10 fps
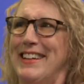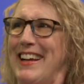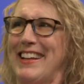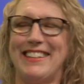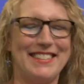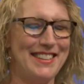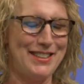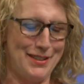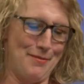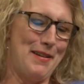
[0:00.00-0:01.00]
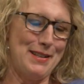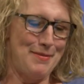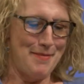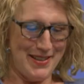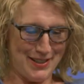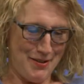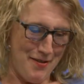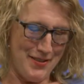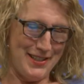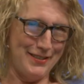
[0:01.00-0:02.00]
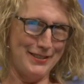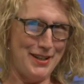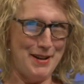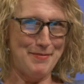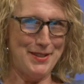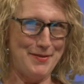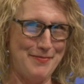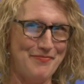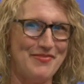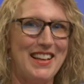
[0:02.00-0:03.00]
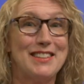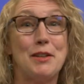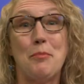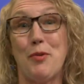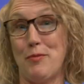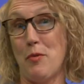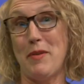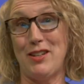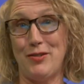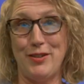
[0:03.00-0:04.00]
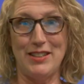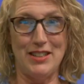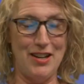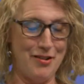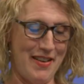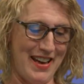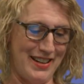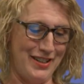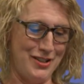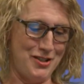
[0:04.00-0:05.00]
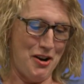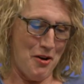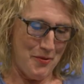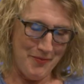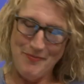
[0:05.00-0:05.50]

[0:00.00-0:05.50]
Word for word: and it, it just reminds me of Mexico every single time. So at some point we'll make sure you get to hear that in a show.